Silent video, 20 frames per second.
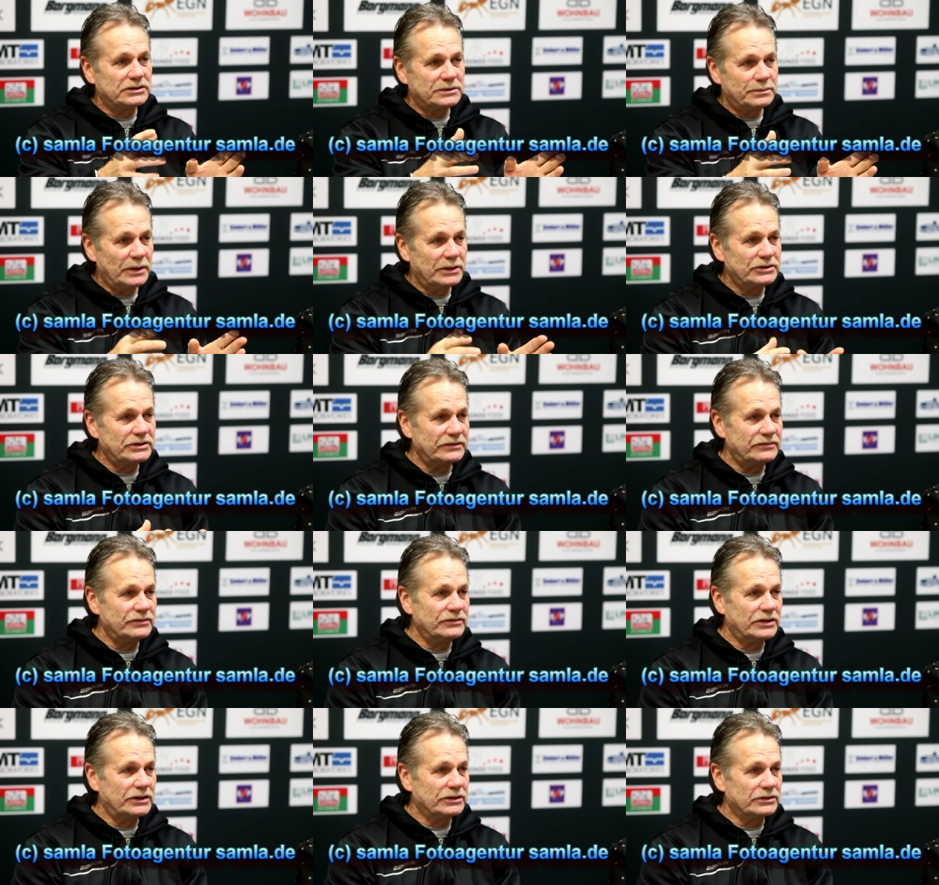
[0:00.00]
especially
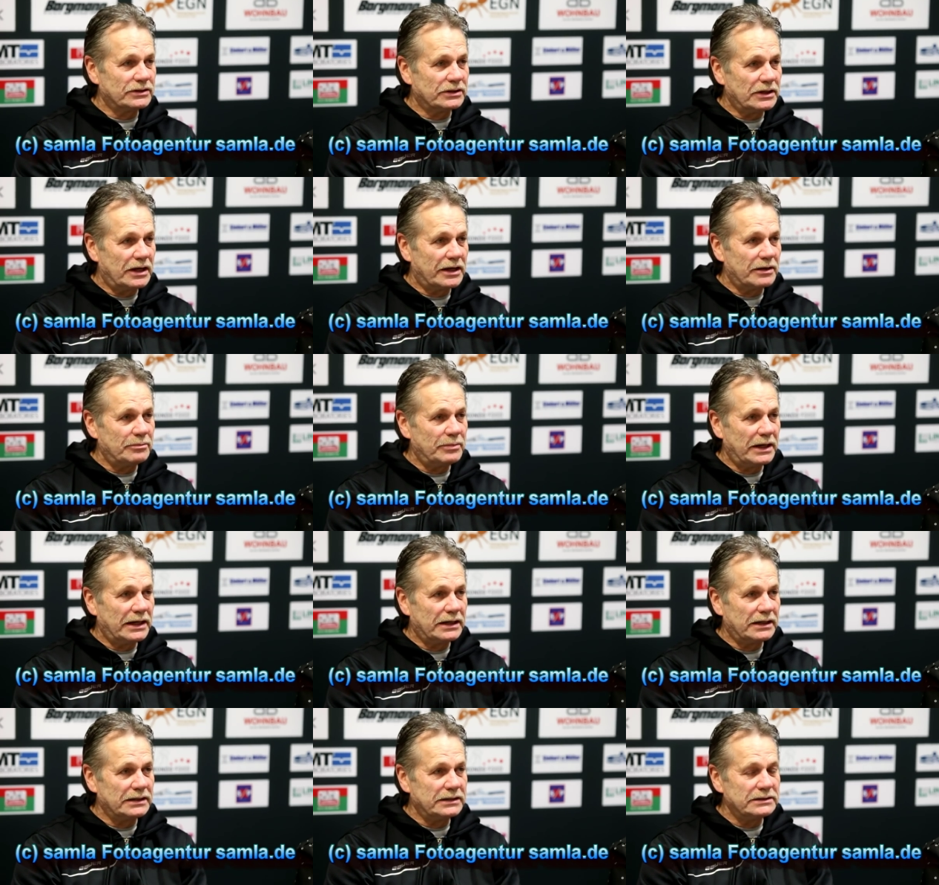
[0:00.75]
if you killed a lot of
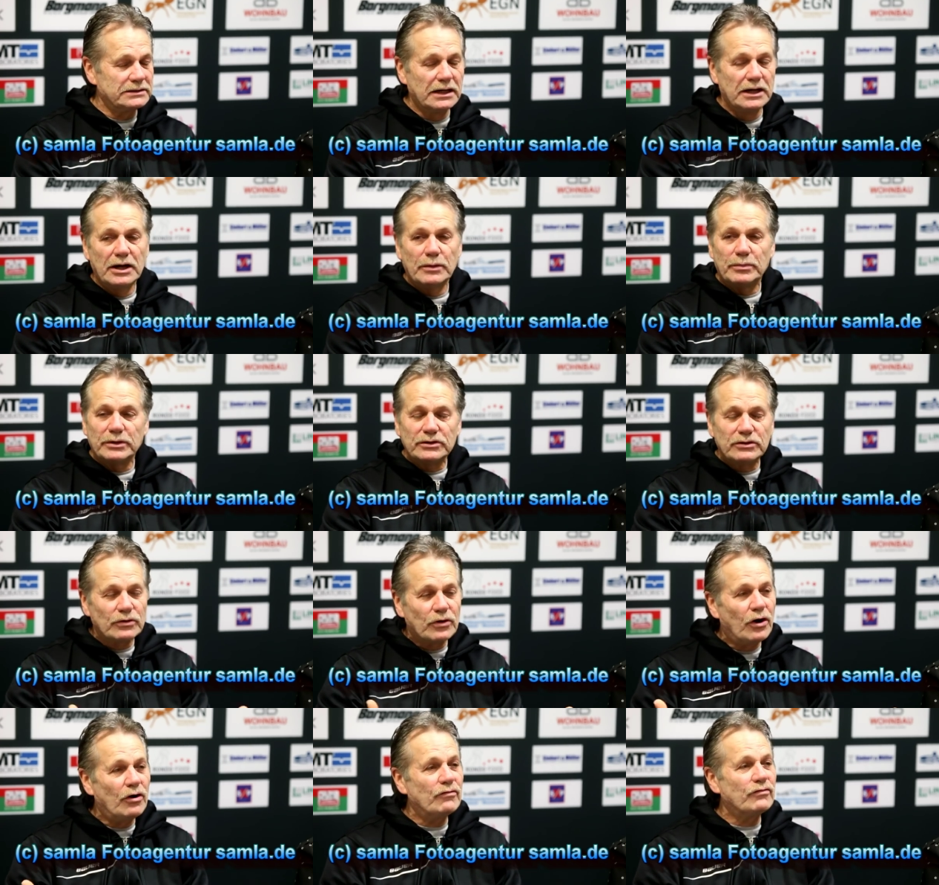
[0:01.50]
penalties, but
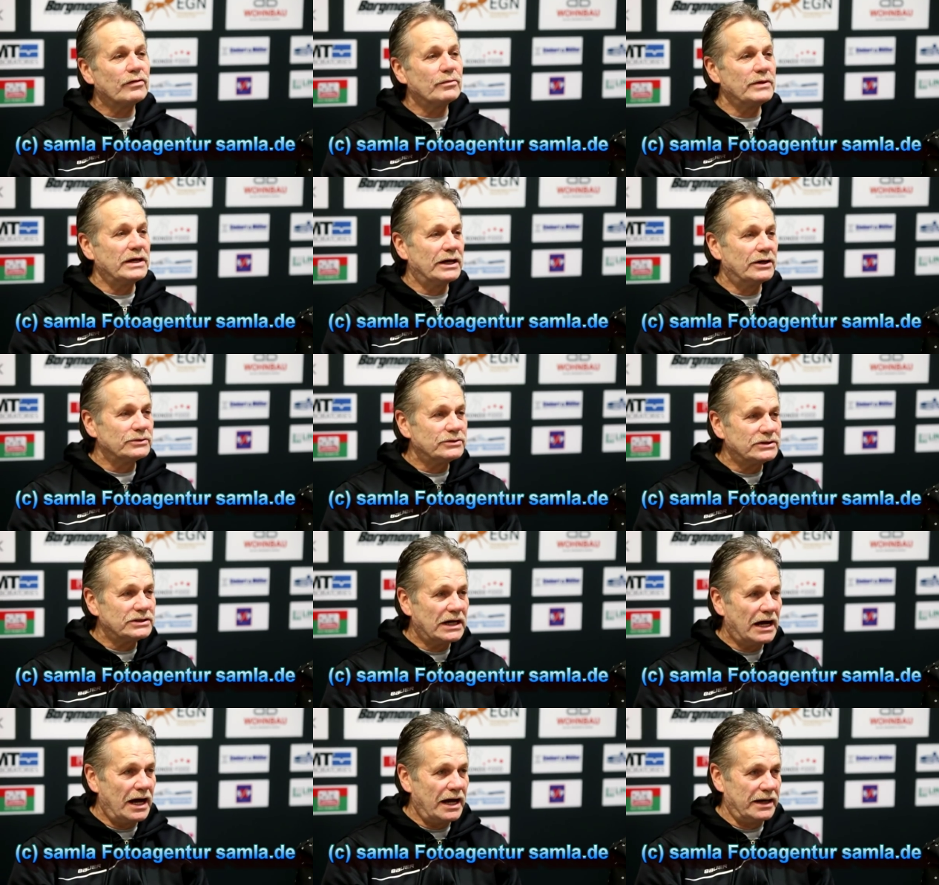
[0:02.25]
they're all from the
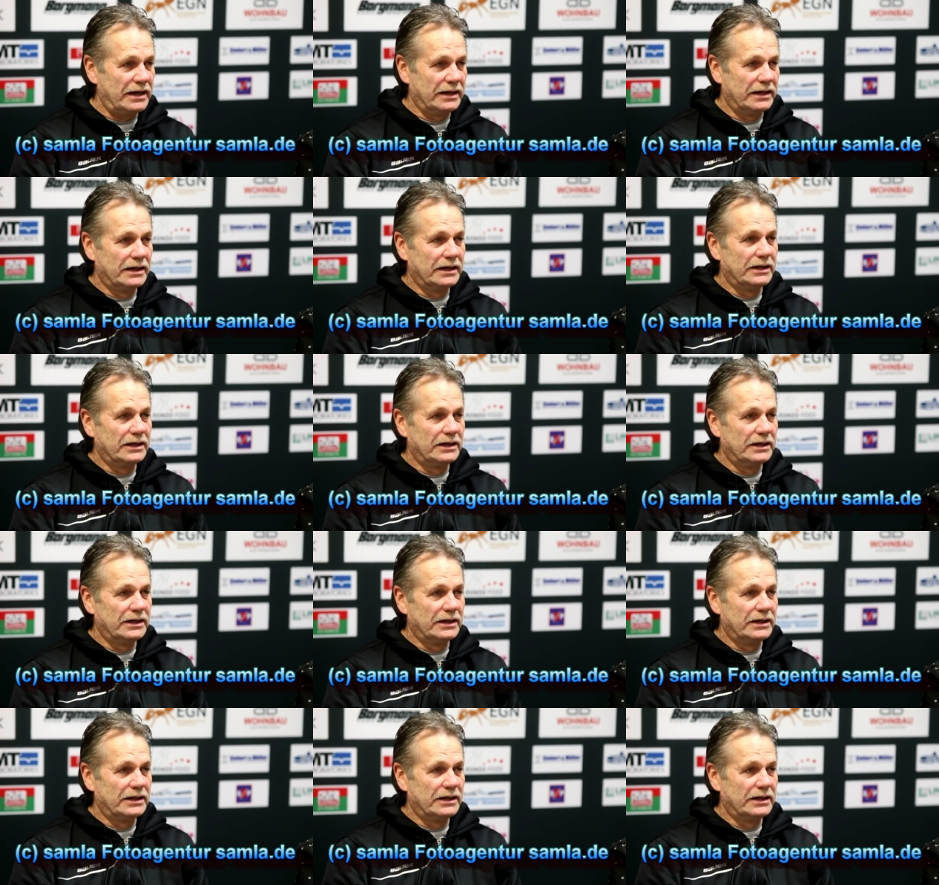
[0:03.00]
outside.